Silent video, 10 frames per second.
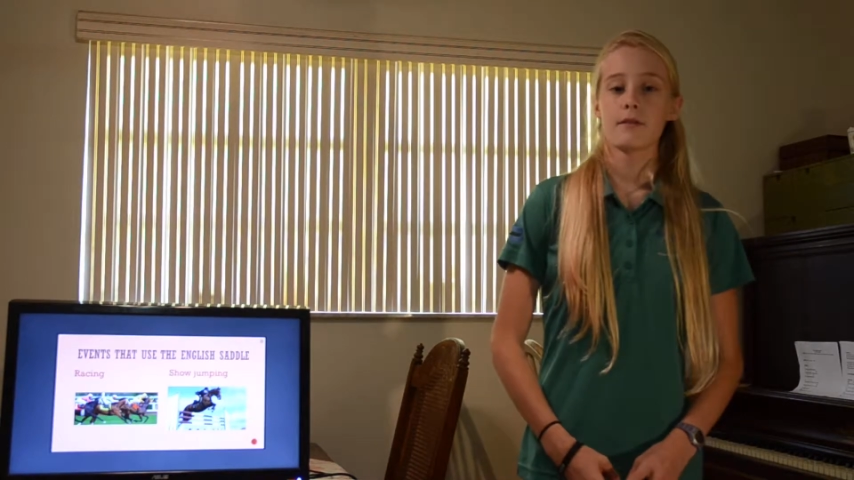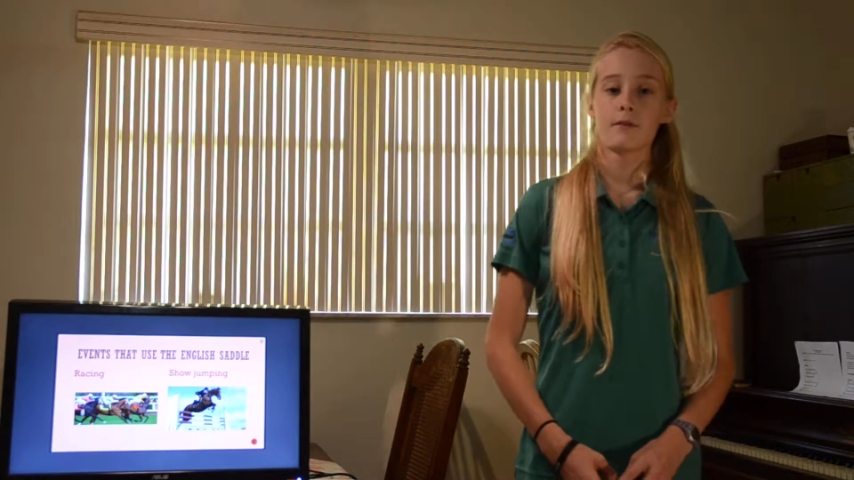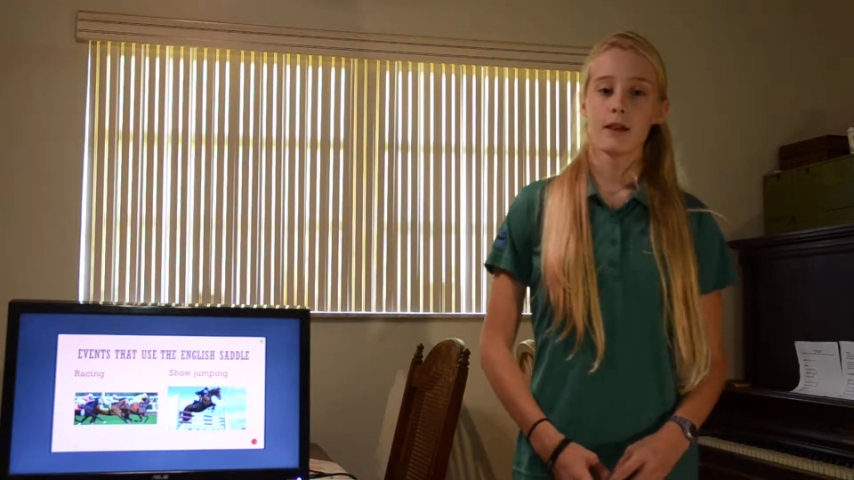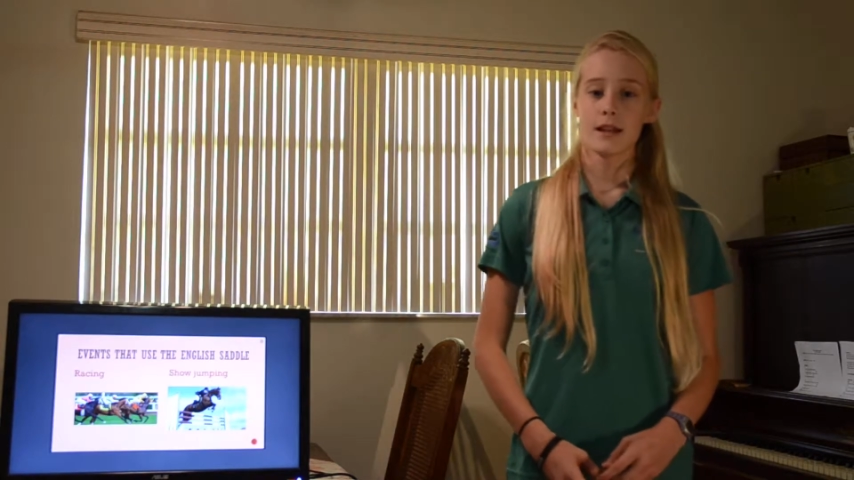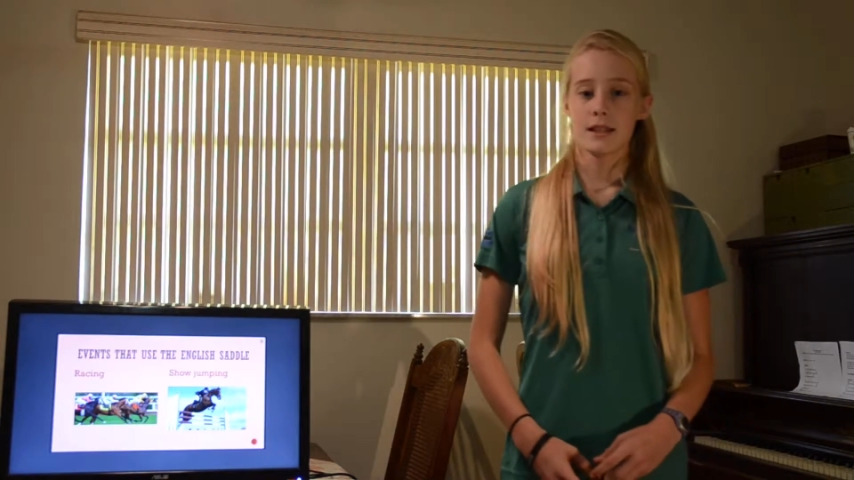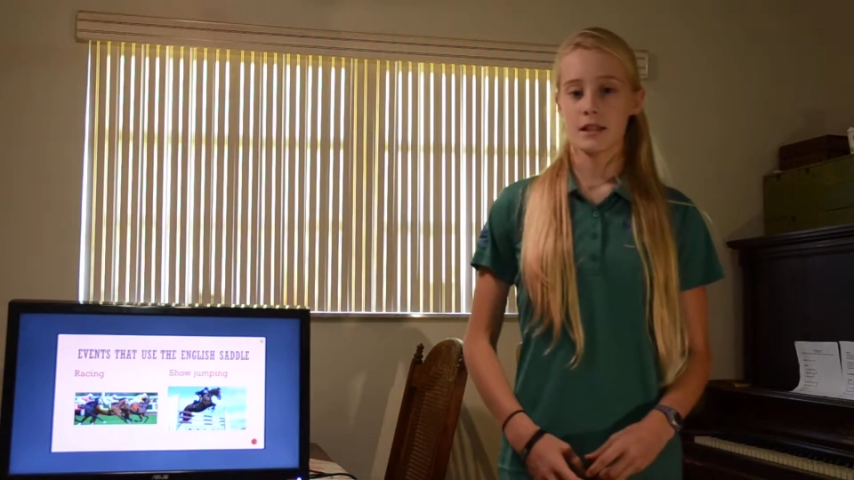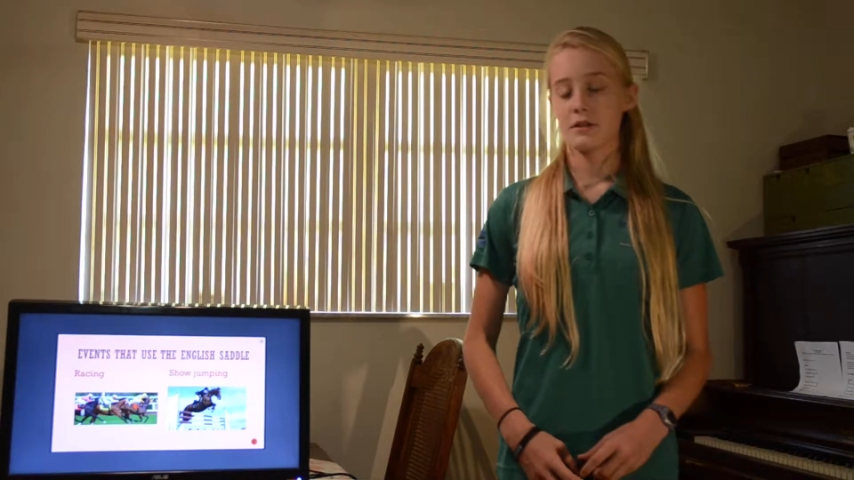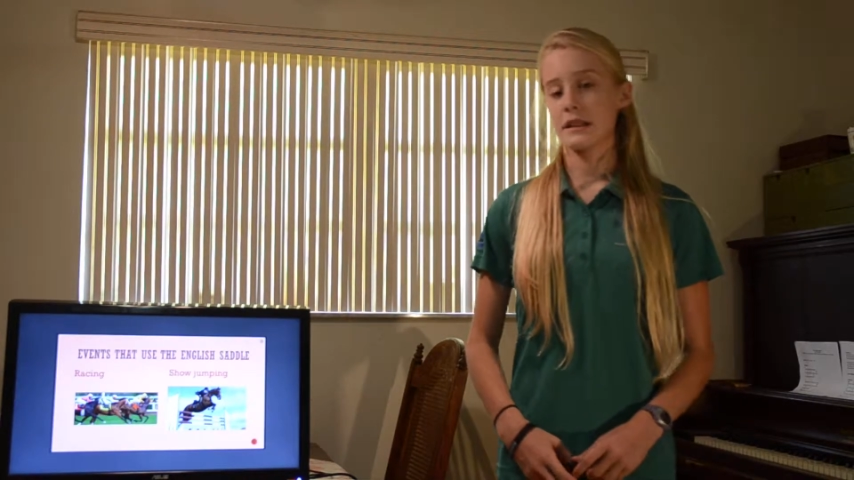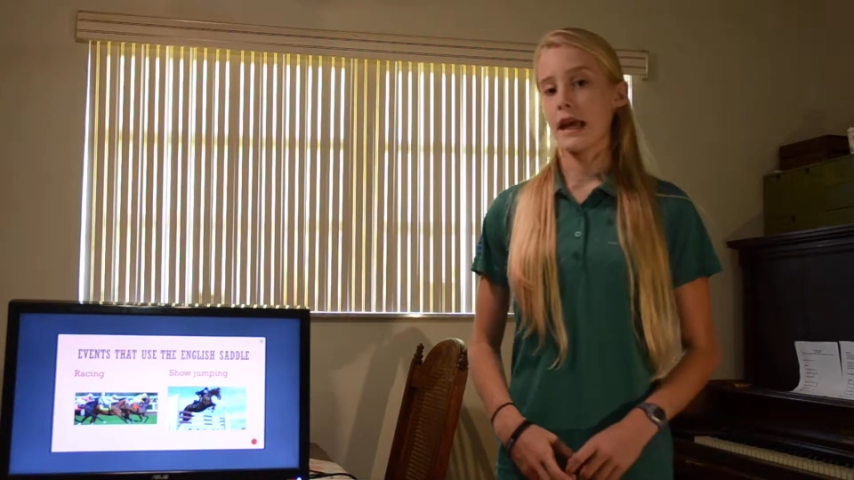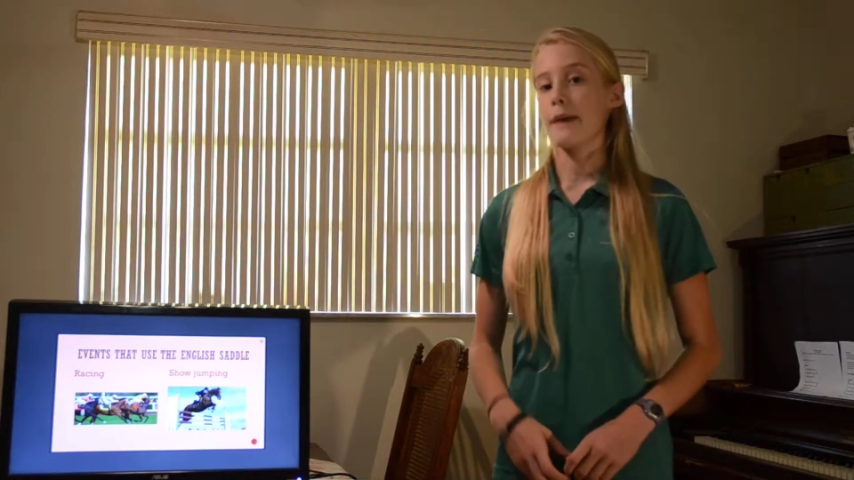Racing
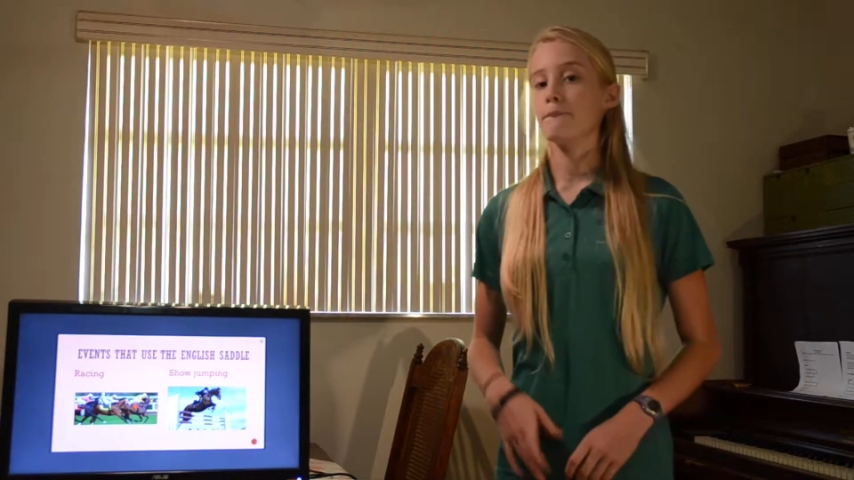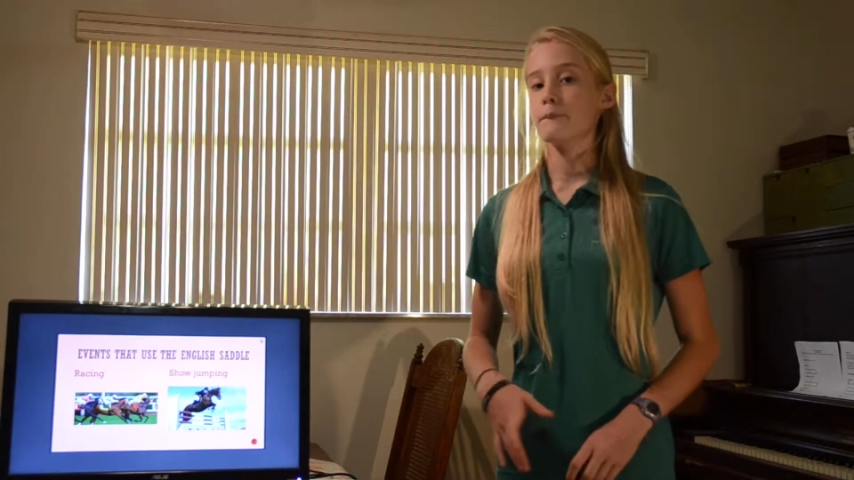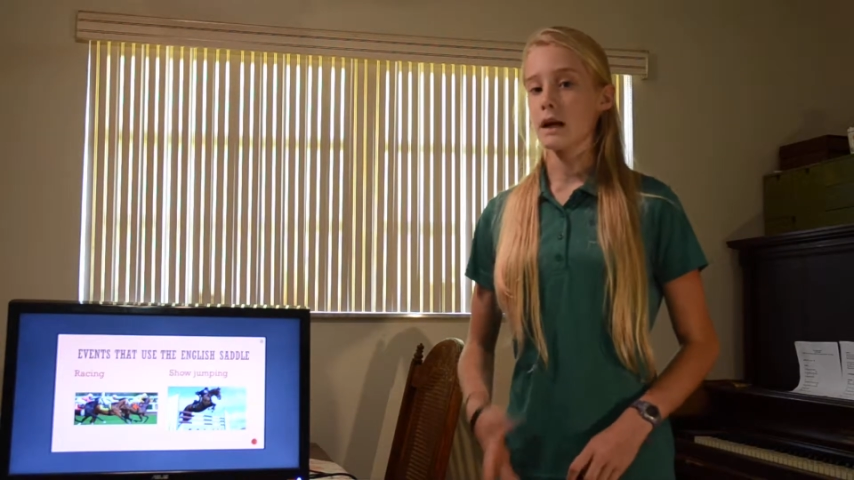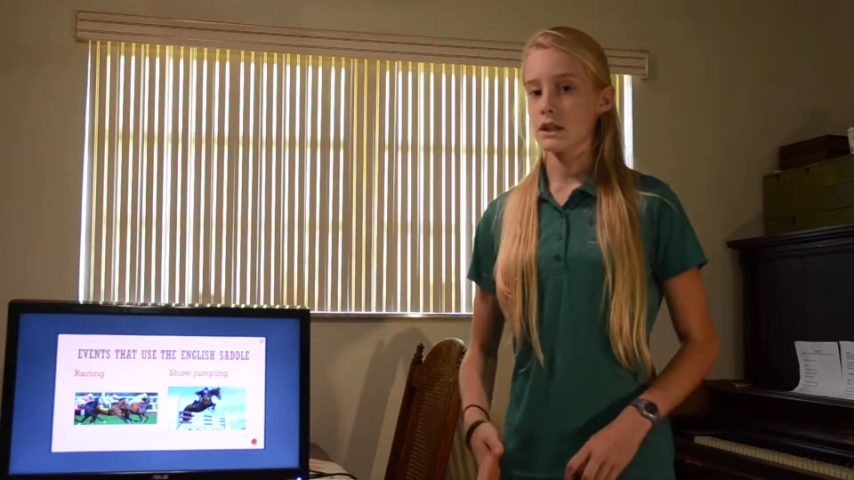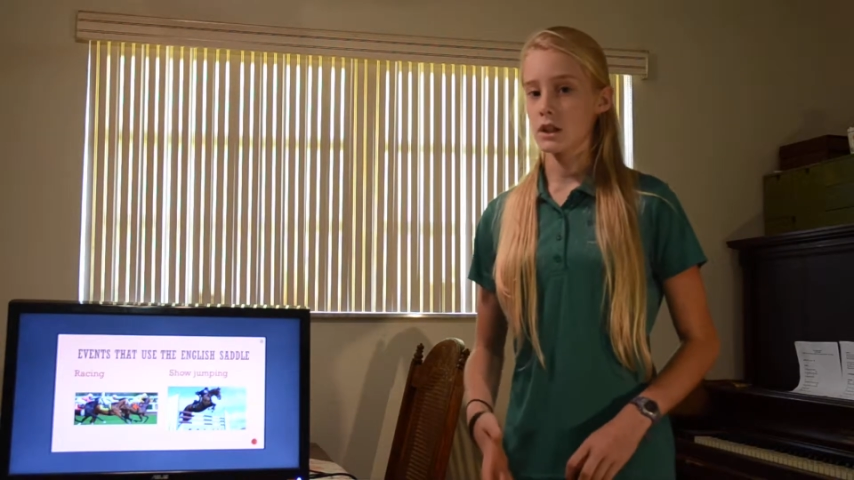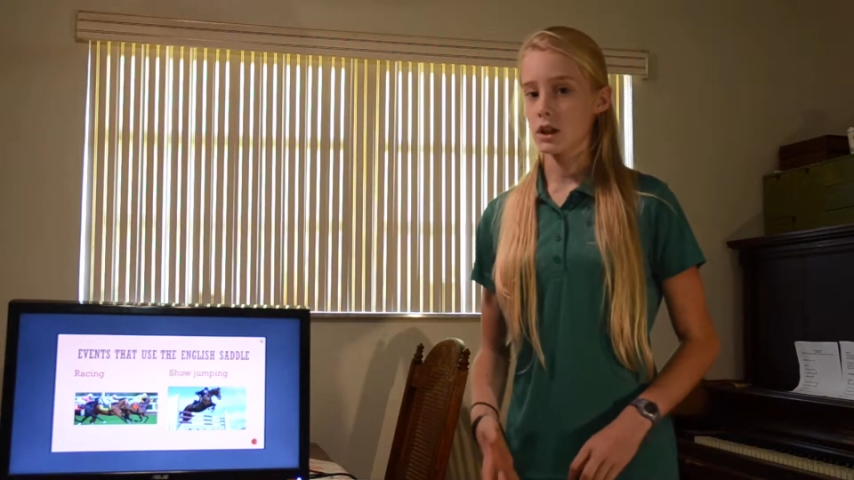uses a much